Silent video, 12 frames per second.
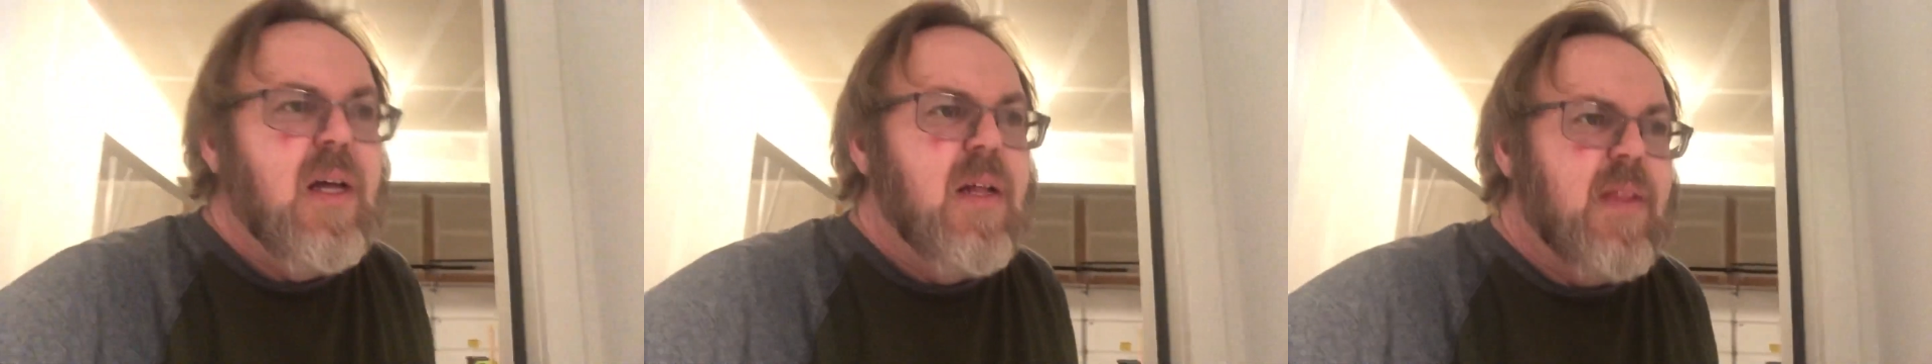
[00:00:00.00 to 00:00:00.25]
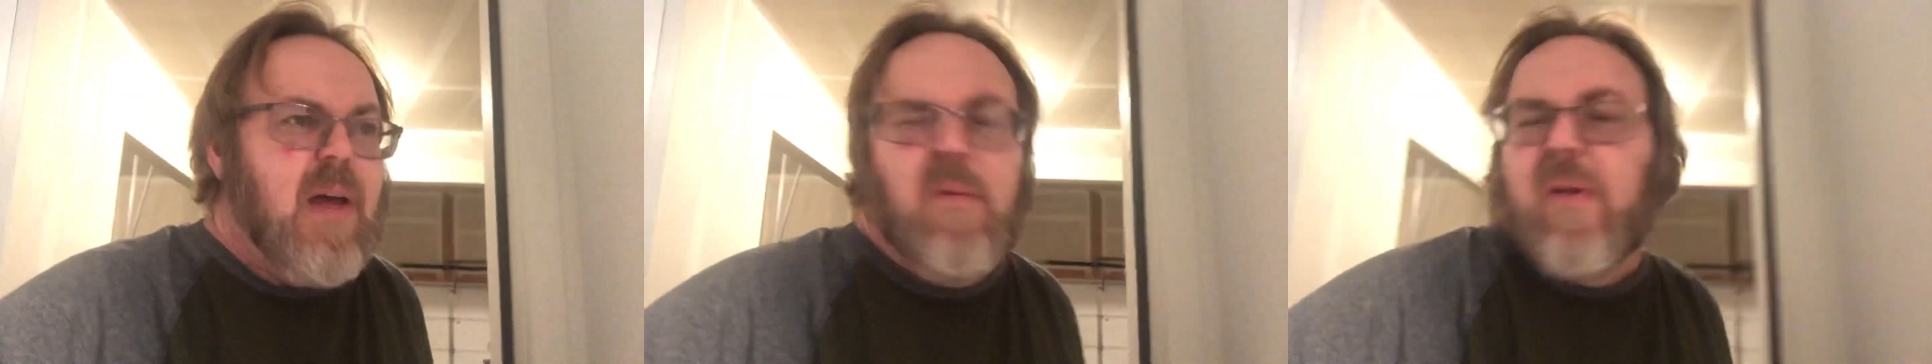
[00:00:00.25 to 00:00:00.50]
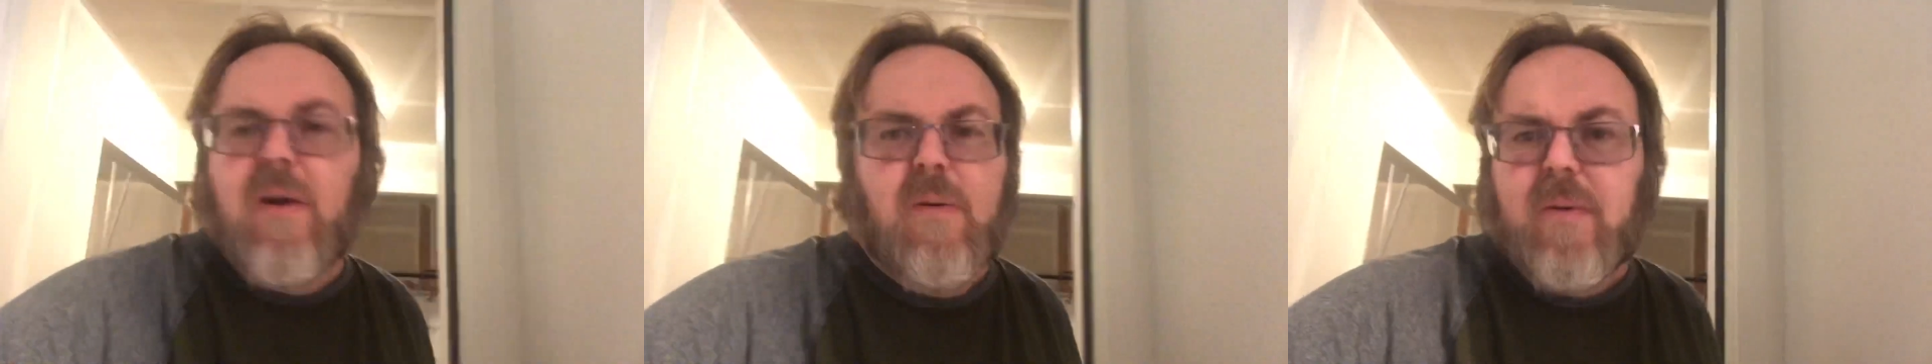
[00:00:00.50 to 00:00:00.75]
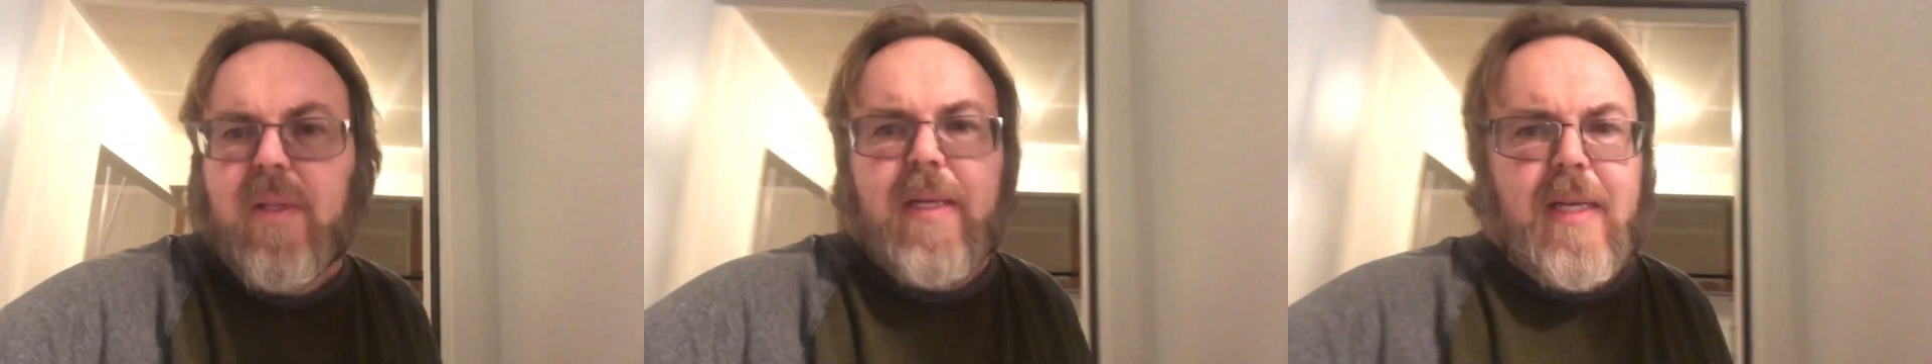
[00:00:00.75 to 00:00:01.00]
that we don't
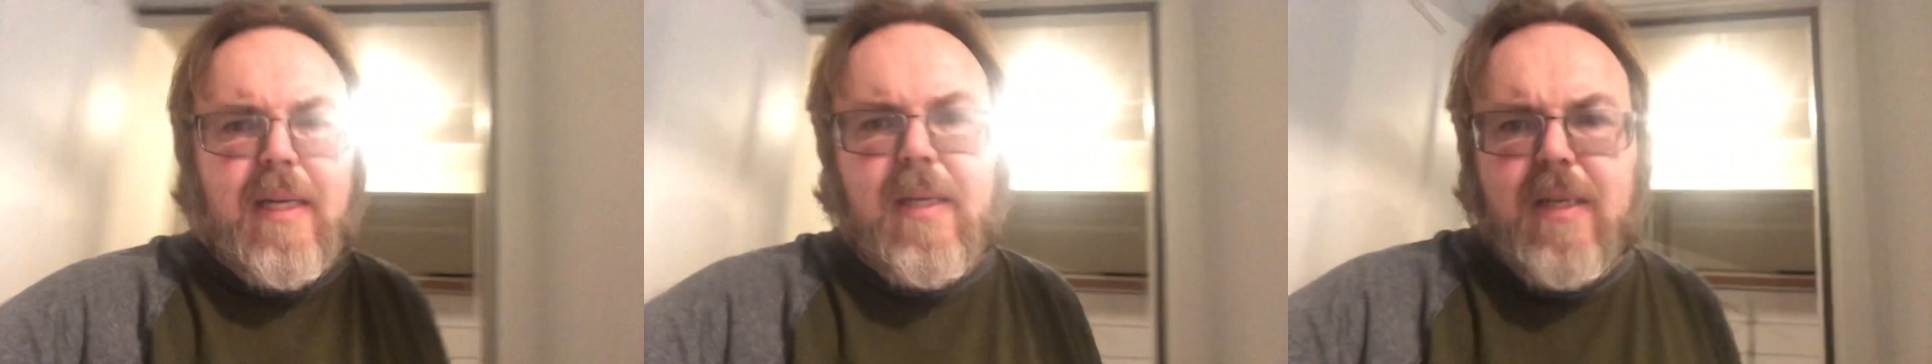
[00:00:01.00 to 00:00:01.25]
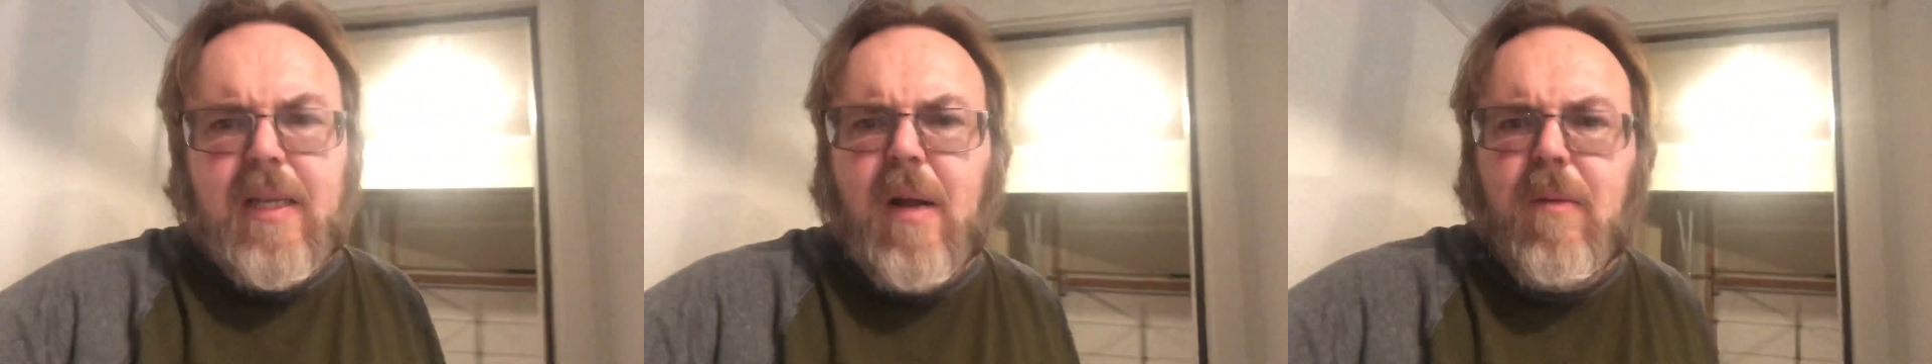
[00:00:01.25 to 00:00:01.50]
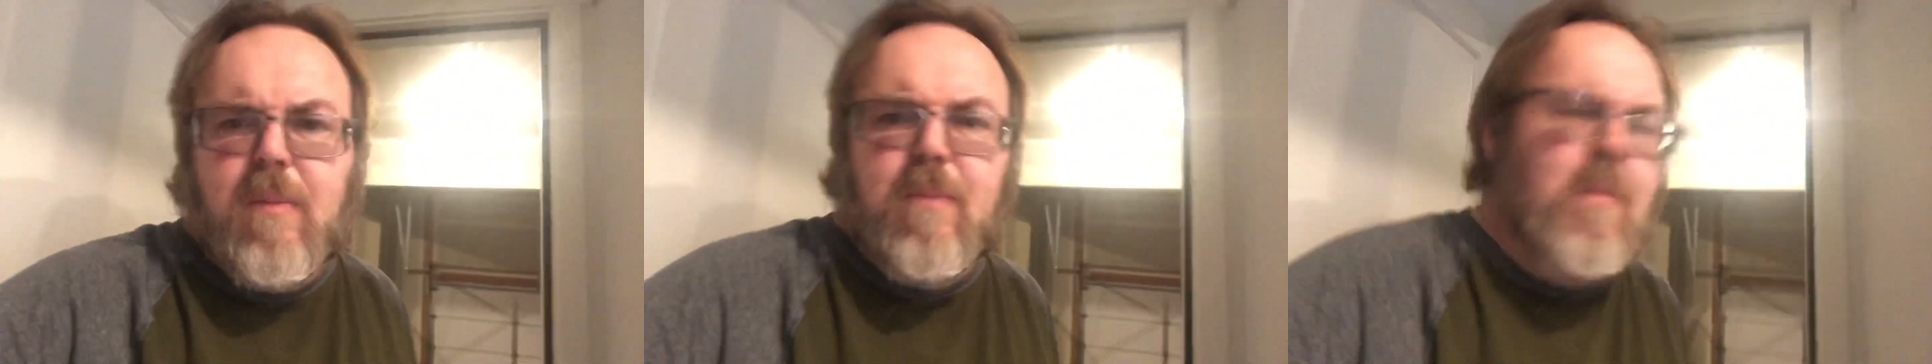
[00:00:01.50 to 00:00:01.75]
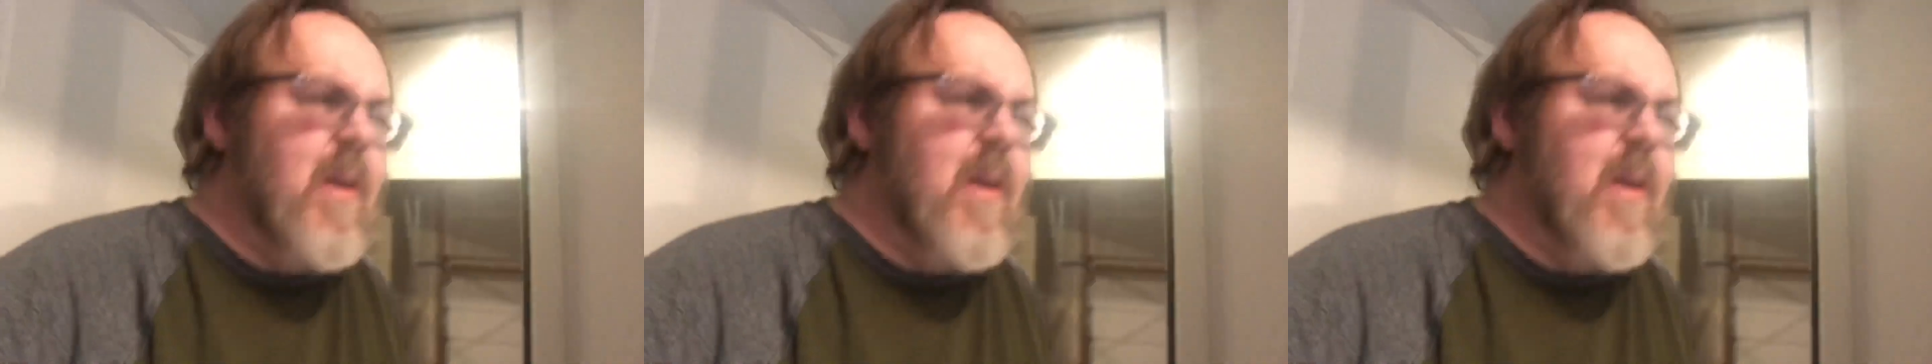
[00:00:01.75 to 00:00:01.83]
really, you know, we're